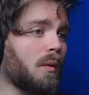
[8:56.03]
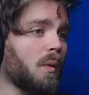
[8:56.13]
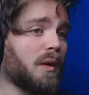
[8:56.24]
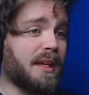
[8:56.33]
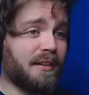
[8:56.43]

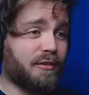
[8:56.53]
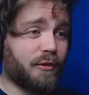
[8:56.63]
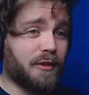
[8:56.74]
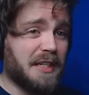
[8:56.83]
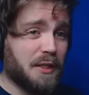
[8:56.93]
Looking
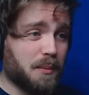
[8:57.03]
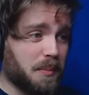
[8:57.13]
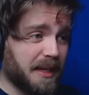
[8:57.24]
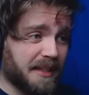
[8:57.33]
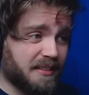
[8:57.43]
for a new
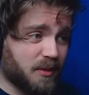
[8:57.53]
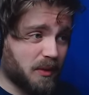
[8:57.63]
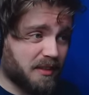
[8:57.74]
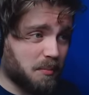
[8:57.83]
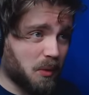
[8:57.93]
place to
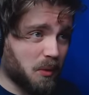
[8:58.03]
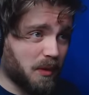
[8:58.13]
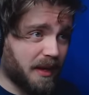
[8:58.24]
explore.